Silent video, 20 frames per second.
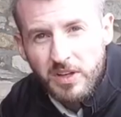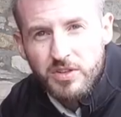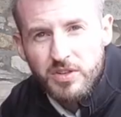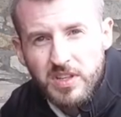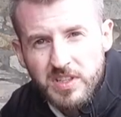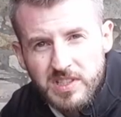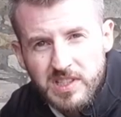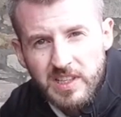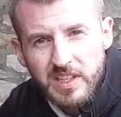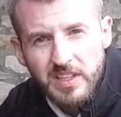That
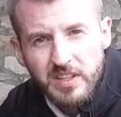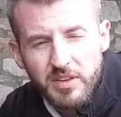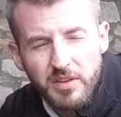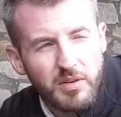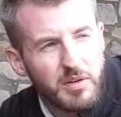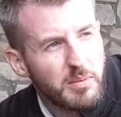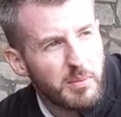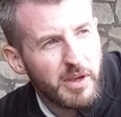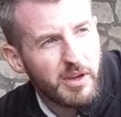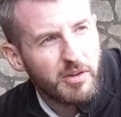translated
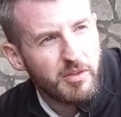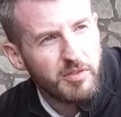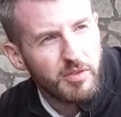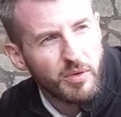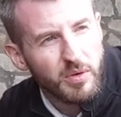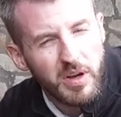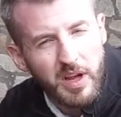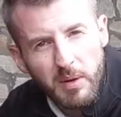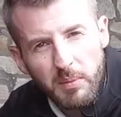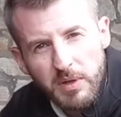to the
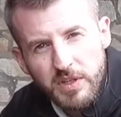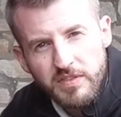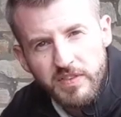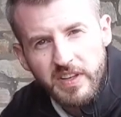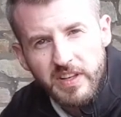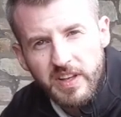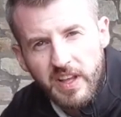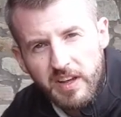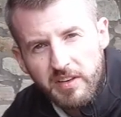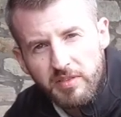microphone, how much of
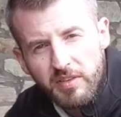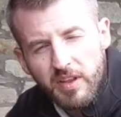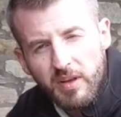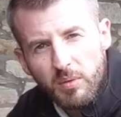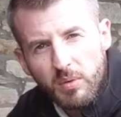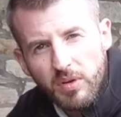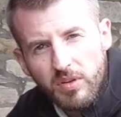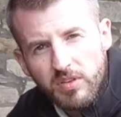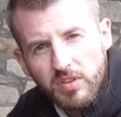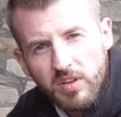a knife that
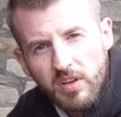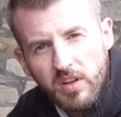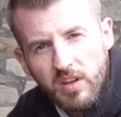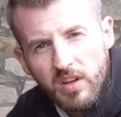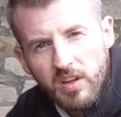was.